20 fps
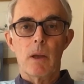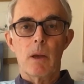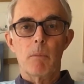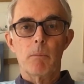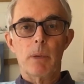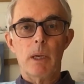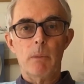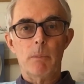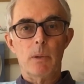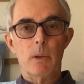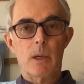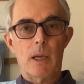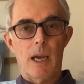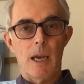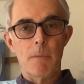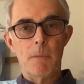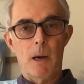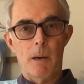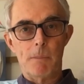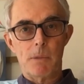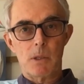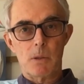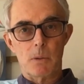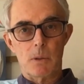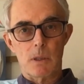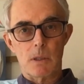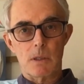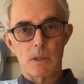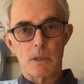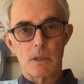people came up to
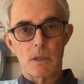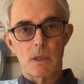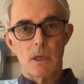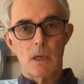us